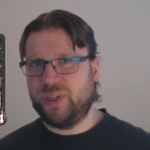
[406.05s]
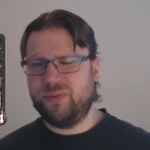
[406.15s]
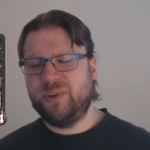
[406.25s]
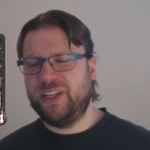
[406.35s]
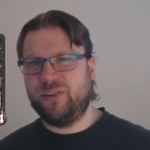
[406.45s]
they
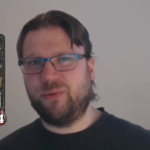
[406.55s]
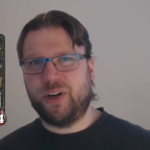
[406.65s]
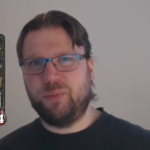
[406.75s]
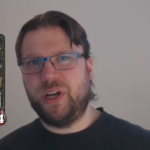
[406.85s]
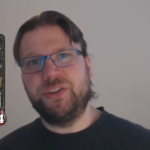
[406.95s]
would need to run
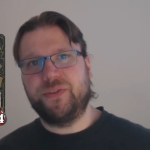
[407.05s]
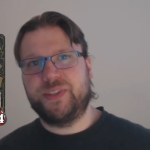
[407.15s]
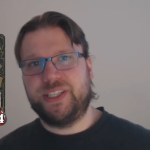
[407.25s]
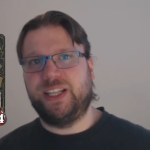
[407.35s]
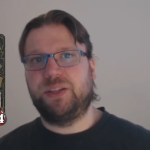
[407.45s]
a bunch of
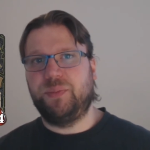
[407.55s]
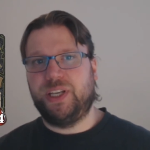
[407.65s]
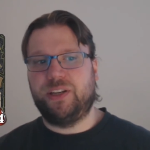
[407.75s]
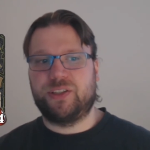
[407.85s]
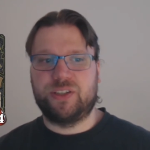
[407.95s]
stealth
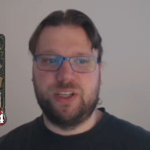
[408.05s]
minions